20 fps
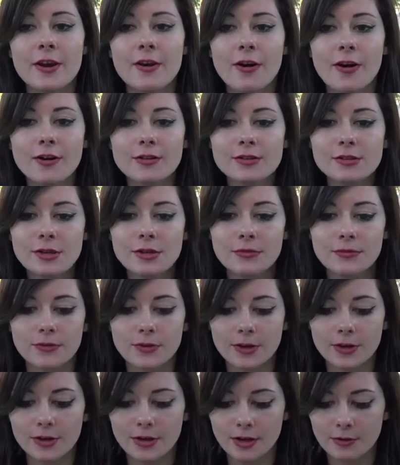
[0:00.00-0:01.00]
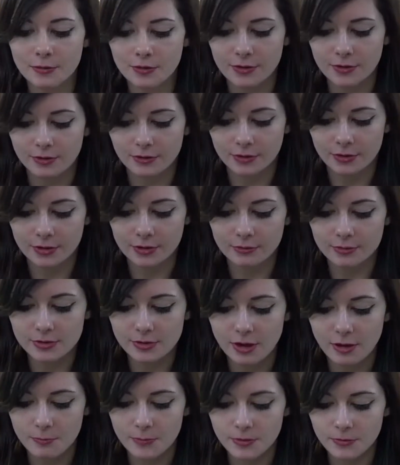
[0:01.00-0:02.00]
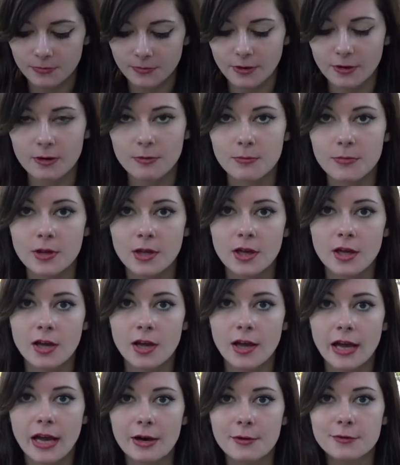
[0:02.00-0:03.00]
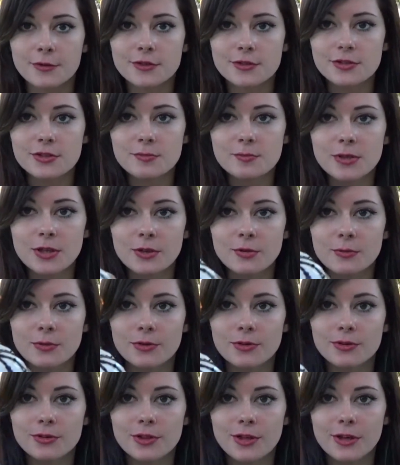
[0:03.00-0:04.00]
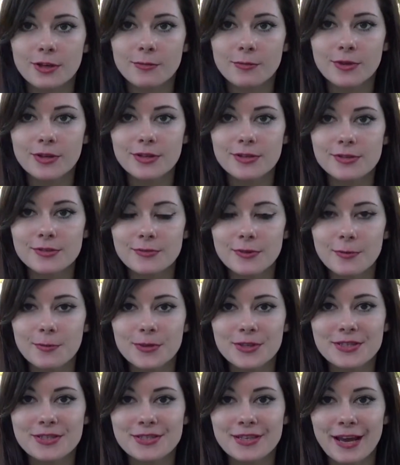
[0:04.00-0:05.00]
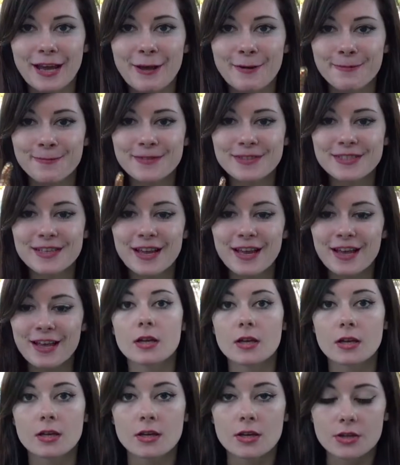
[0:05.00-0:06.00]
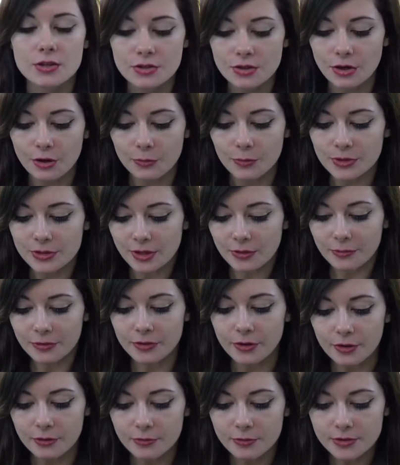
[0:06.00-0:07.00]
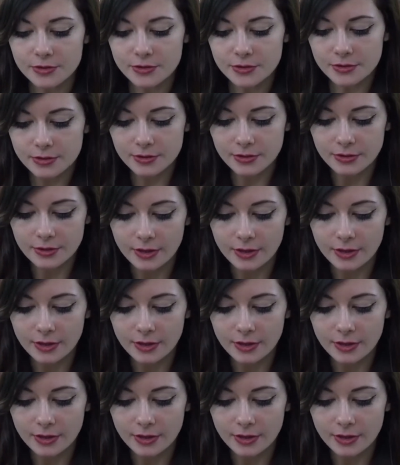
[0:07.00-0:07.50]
Also, I figured out where the glitter was coming from. I was just being real dumb. It's from the stems. So we're done with those.